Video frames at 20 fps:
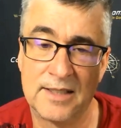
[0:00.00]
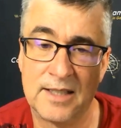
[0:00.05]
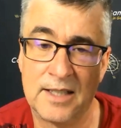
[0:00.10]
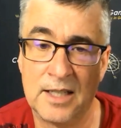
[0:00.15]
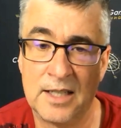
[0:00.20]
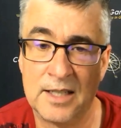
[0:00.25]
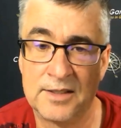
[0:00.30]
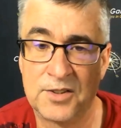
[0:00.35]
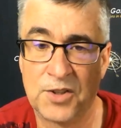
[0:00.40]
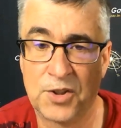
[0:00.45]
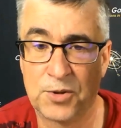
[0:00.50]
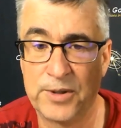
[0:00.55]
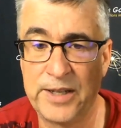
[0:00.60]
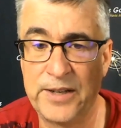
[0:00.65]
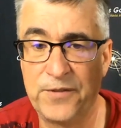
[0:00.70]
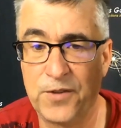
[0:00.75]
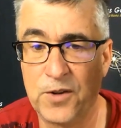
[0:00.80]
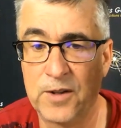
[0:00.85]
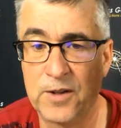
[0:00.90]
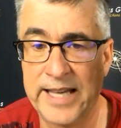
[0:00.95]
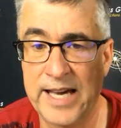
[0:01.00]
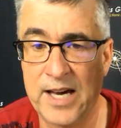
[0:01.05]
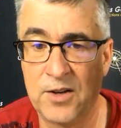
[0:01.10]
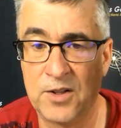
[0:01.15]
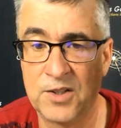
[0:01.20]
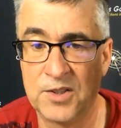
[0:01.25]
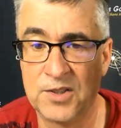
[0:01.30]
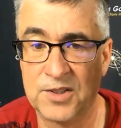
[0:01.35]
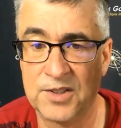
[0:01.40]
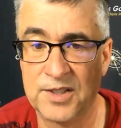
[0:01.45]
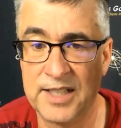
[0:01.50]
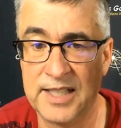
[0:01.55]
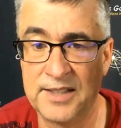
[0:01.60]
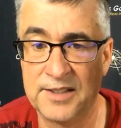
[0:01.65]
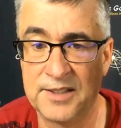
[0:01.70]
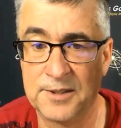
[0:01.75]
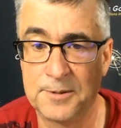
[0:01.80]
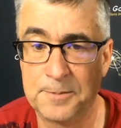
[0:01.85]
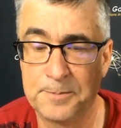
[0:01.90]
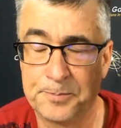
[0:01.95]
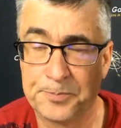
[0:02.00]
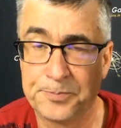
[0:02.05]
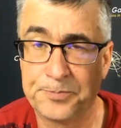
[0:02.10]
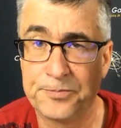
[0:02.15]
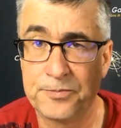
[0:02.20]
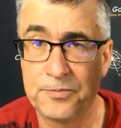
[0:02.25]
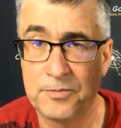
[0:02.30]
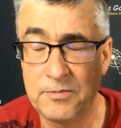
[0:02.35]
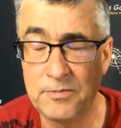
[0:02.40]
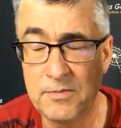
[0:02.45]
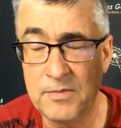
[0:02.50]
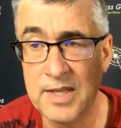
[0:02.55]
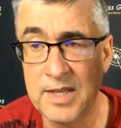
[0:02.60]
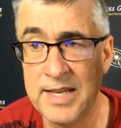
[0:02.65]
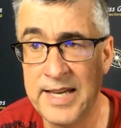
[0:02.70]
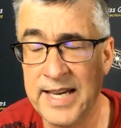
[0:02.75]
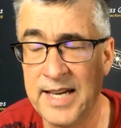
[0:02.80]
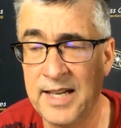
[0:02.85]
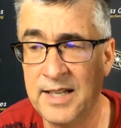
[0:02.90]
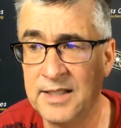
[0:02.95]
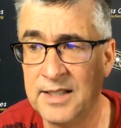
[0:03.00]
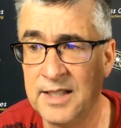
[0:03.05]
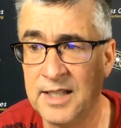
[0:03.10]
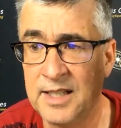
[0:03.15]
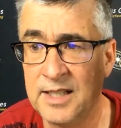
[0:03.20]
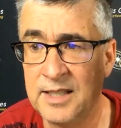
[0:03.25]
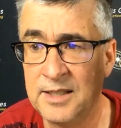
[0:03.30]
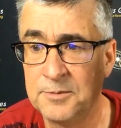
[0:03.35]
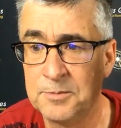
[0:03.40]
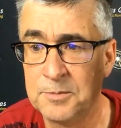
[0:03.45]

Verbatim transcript: Uh, it's three full counter sheets, and uh,